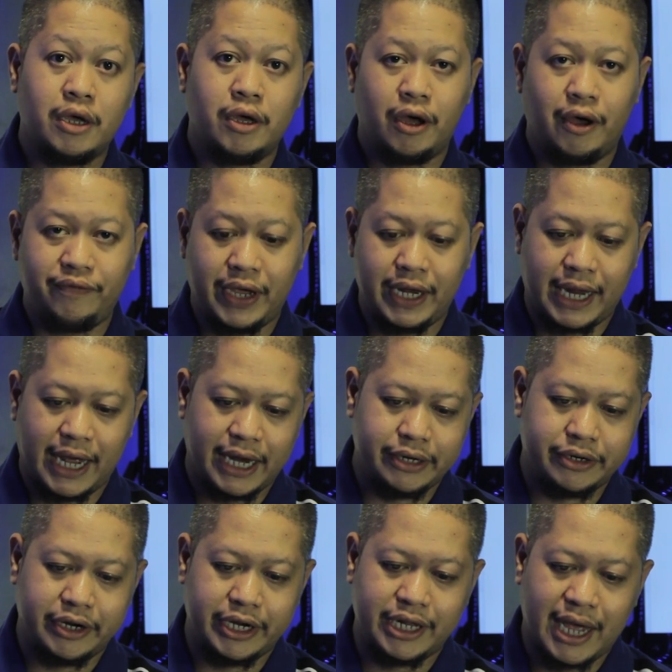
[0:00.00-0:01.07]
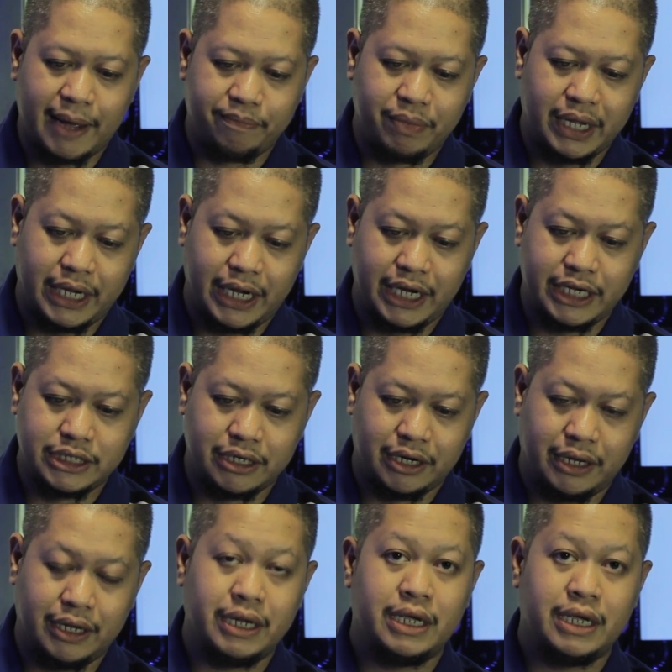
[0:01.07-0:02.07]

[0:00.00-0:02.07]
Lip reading: of an Android application.